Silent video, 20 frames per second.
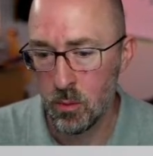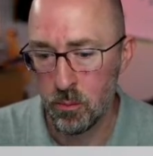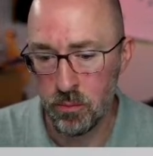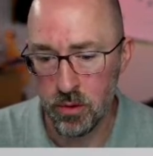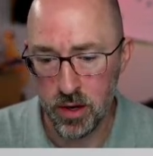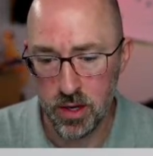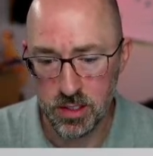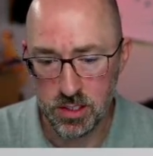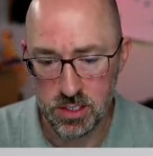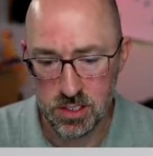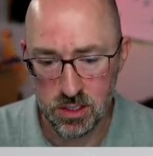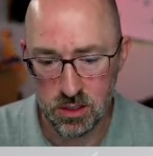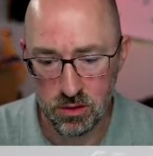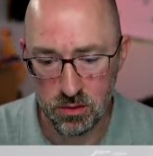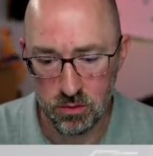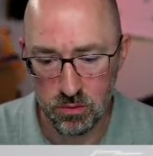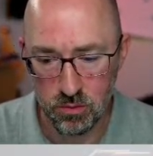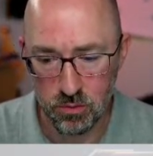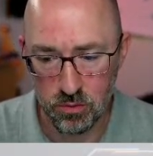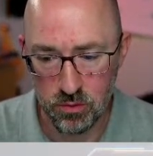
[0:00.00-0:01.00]
But
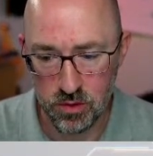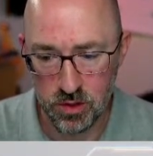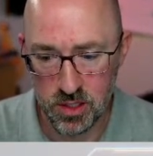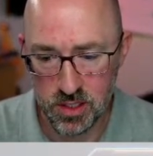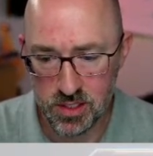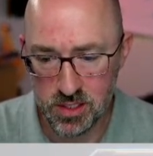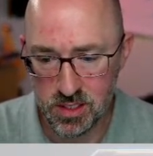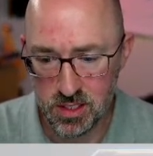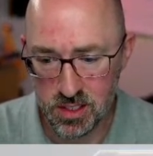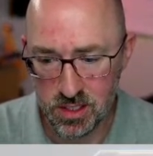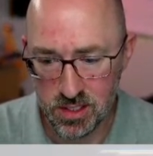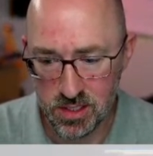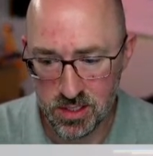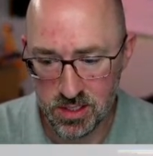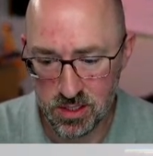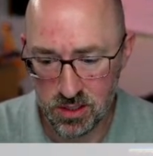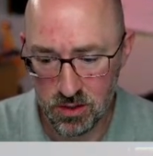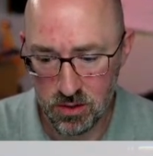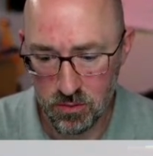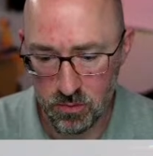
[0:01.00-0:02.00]
this is